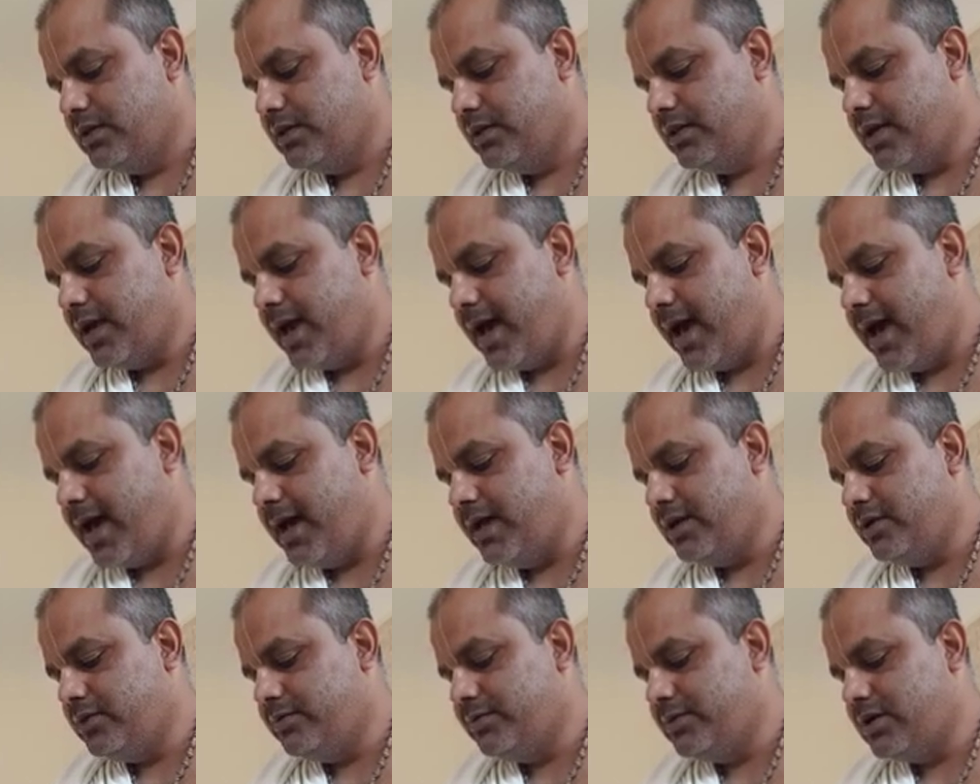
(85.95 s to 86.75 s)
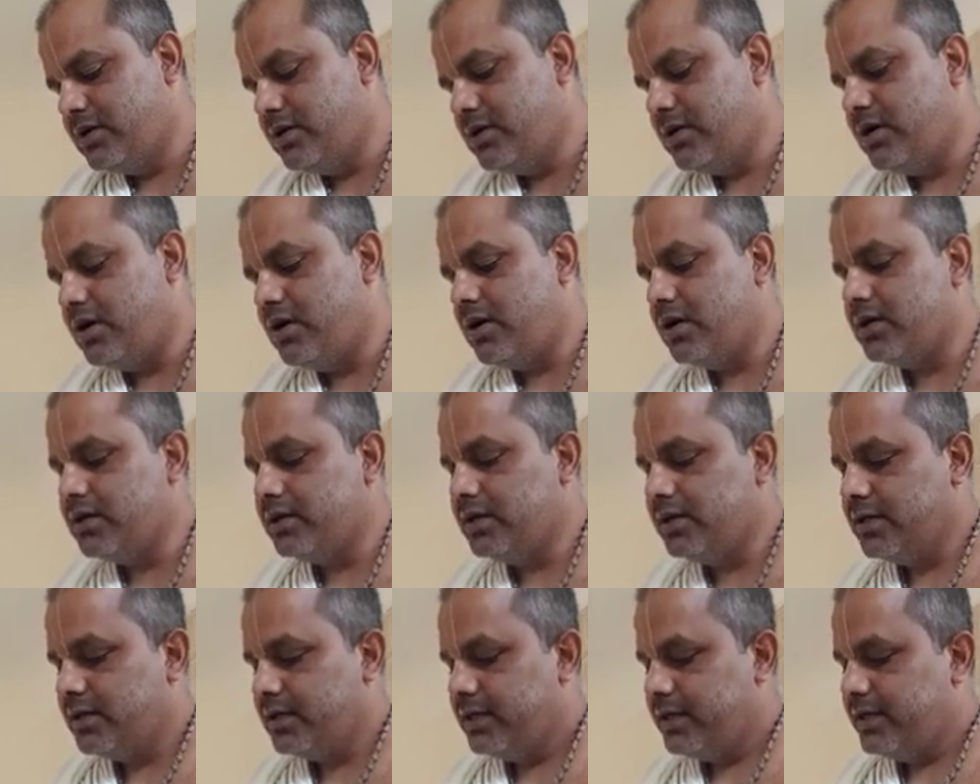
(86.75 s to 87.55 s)
The hand of the Lord
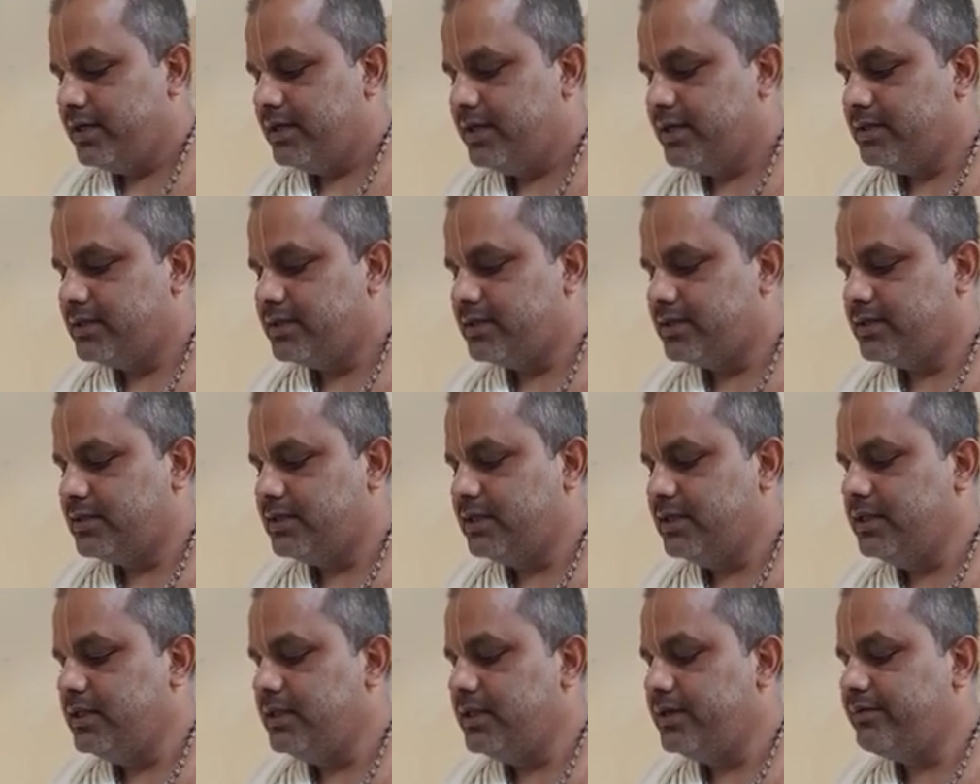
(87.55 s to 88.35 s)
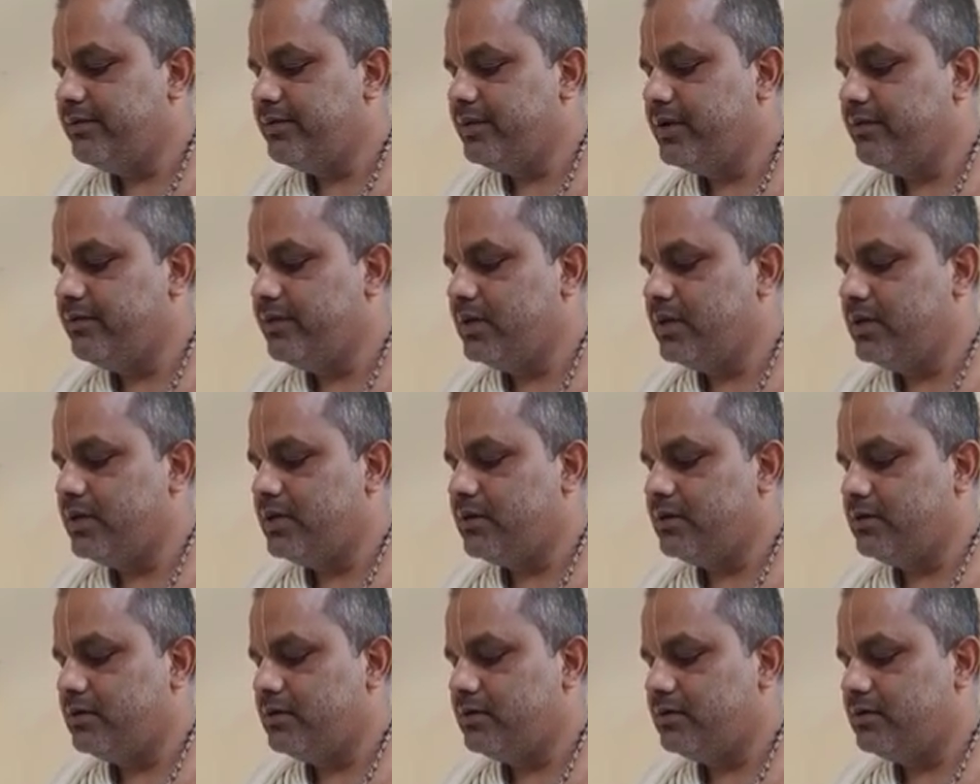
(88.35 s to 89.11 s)
is seen everywhere,